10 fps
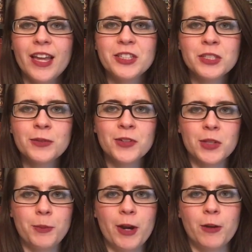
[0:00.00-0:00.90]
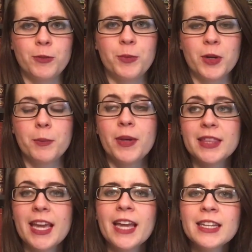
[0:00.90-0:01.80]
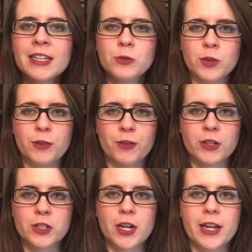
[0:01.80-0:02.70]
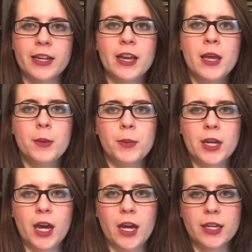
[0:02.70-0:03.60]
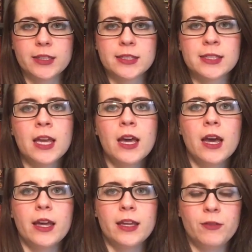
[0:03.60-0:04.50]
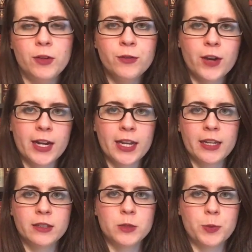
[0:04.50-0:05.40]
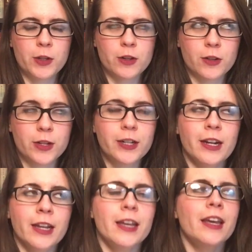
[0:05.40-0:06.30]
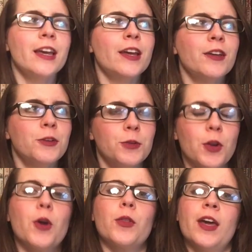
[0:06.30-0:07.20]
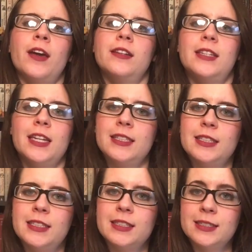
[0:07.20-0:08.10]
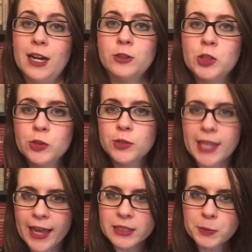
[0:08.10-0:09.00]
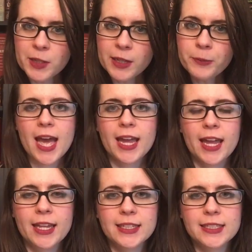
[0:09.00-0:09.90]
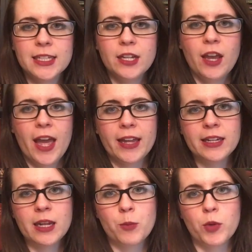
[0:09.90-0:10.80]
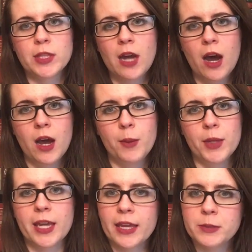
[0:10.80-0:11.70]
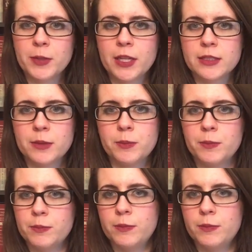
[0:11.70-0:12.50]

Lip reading: it's just a really powerful book. But the ending is really frustrating because if you've read it, spoiler alert, you know that Daisy does not choose Gatsby and ended up with Tom, and Gatsby ends up,